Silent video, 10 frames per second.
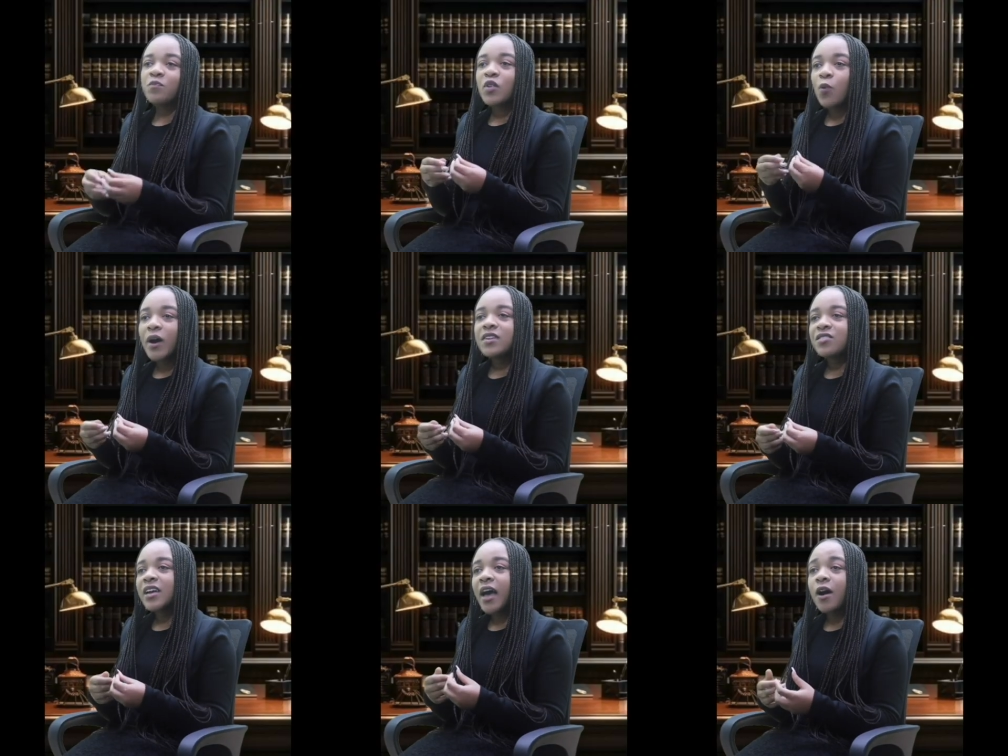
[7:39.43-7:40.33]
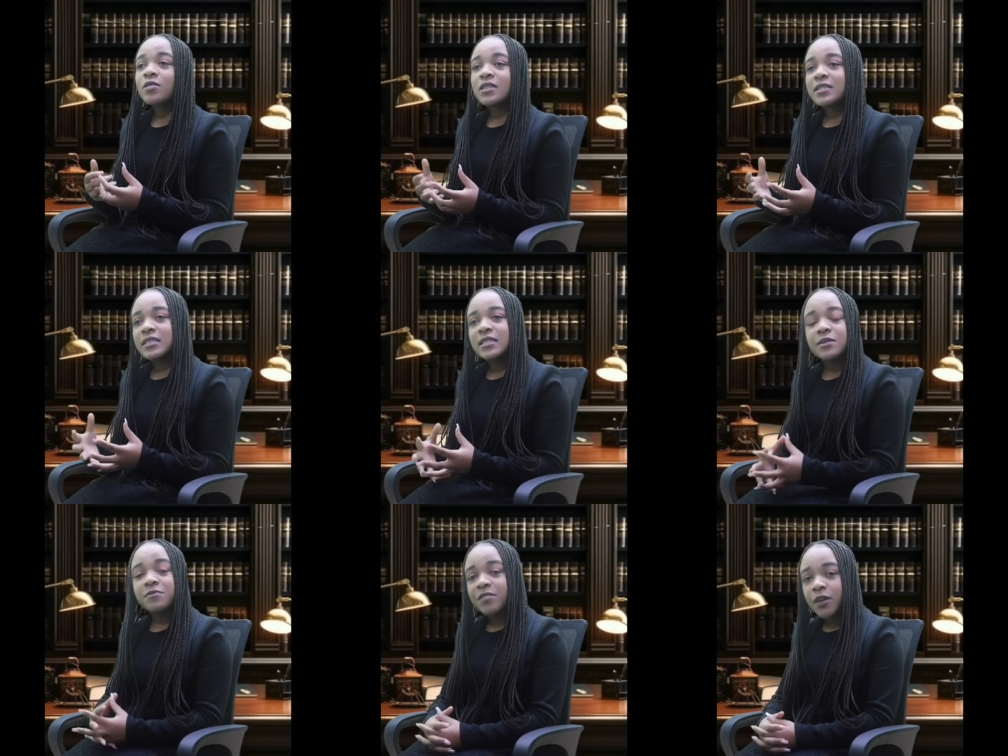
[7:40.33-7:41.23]
wondering how the
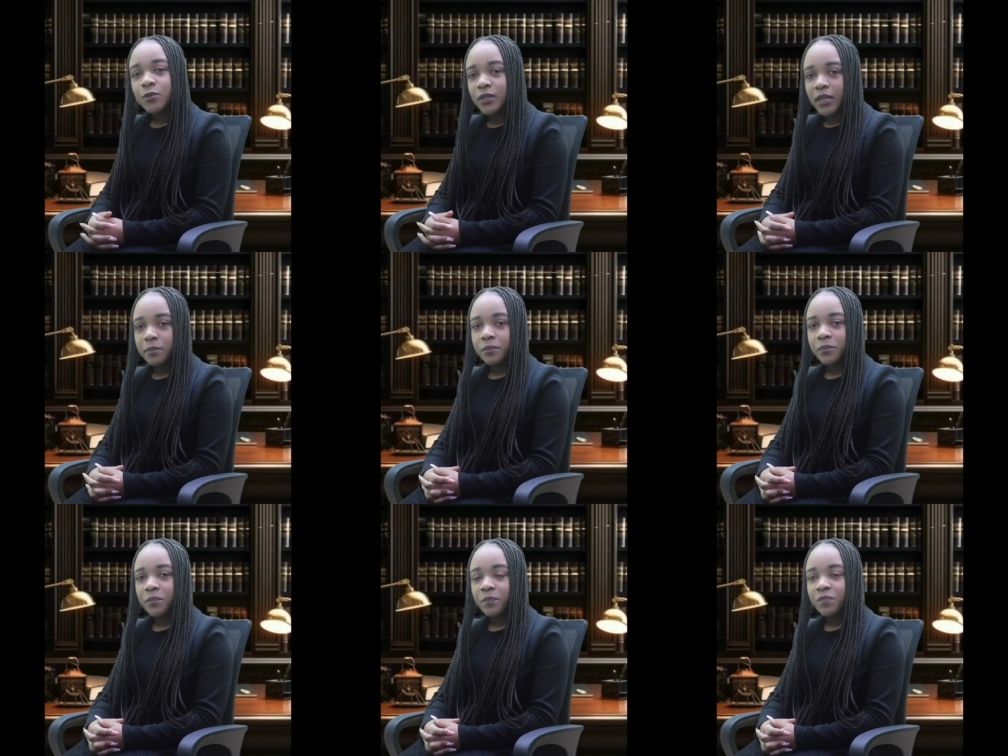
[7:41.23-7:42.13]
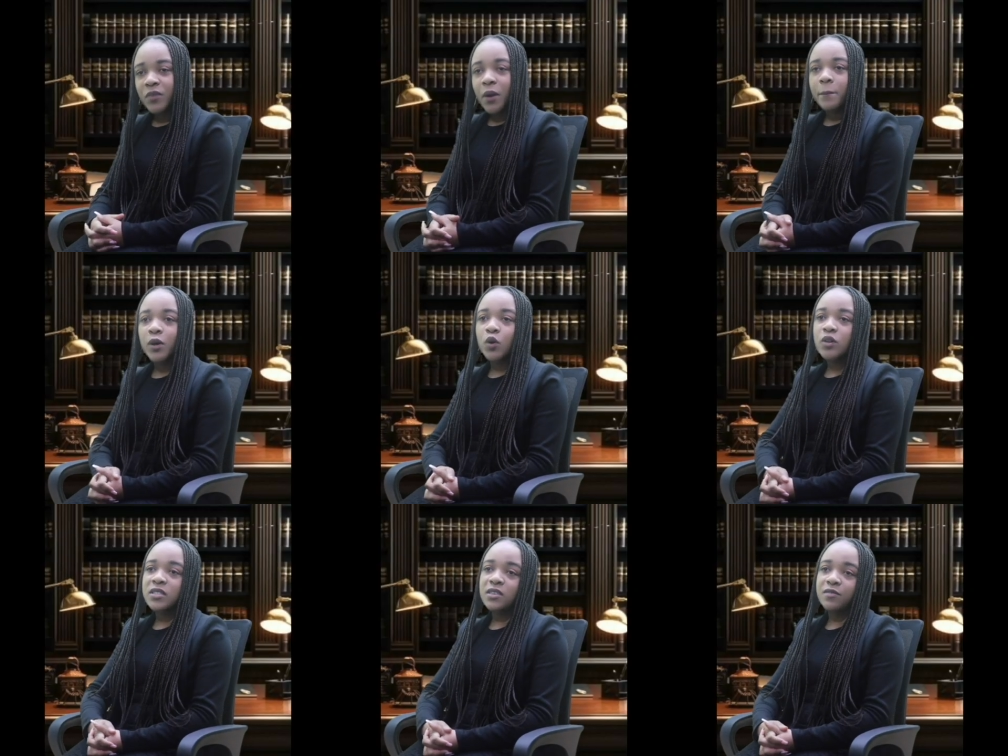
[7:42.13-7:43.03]
system failed them.
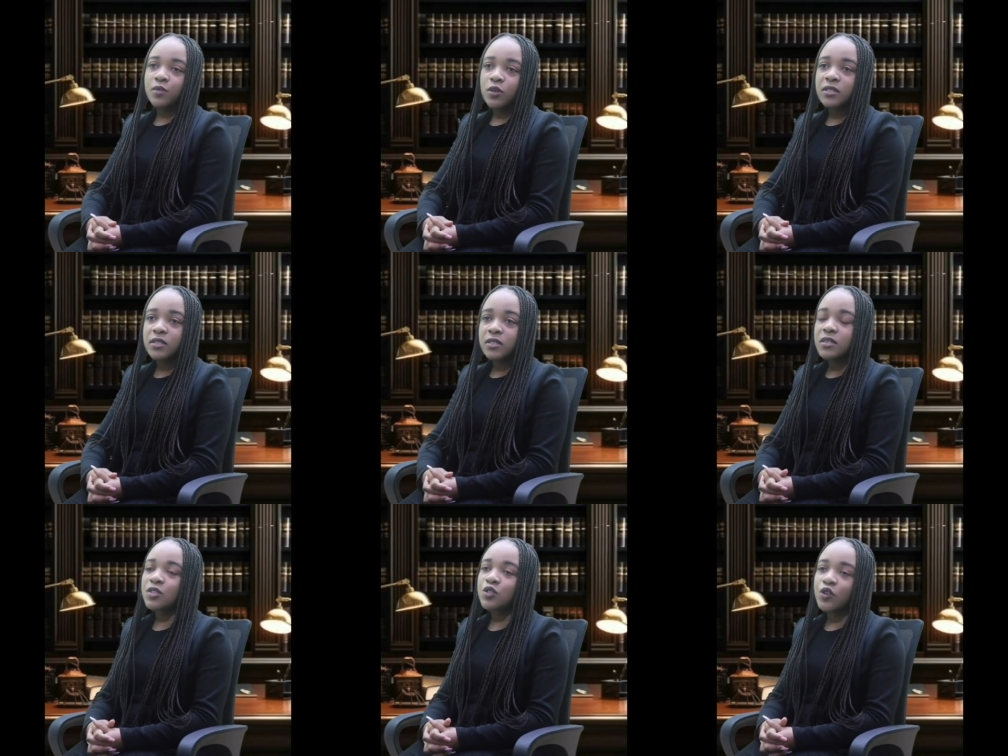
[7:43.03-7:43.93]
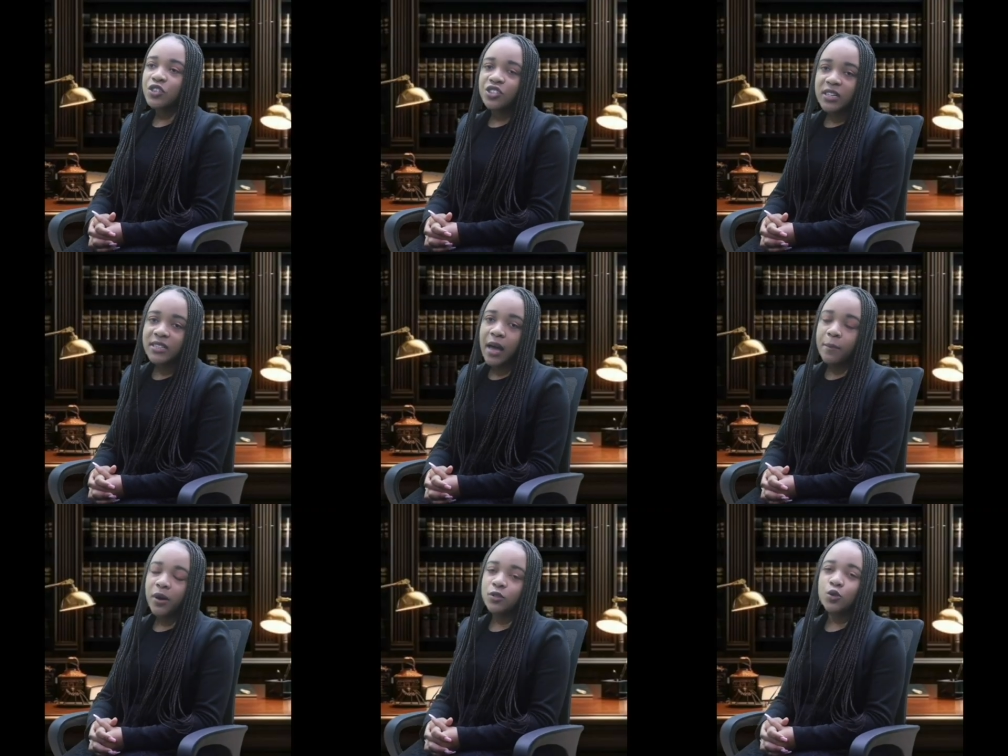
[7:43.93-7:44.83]
Because divorce is not just
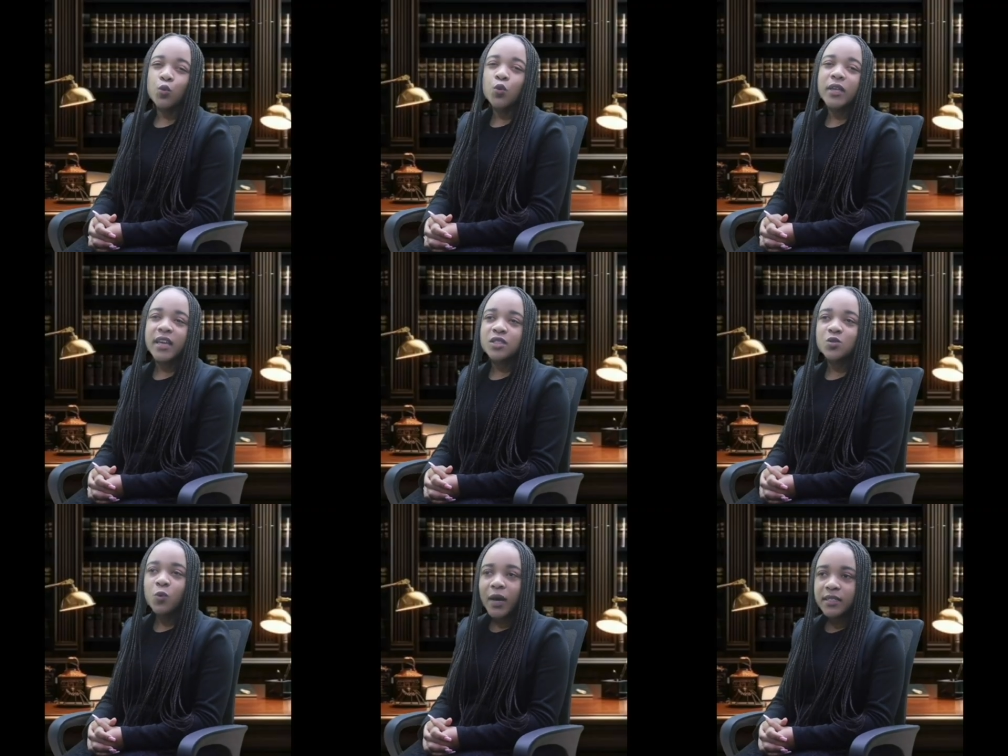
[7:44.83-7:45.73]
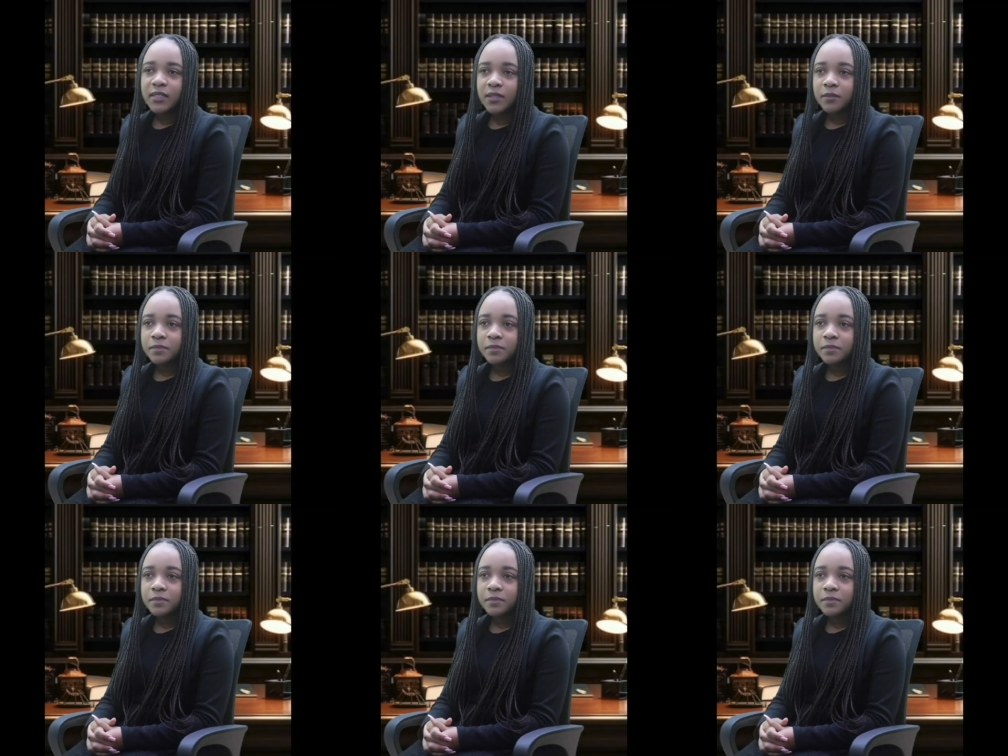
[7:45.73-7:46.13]
about who gets what.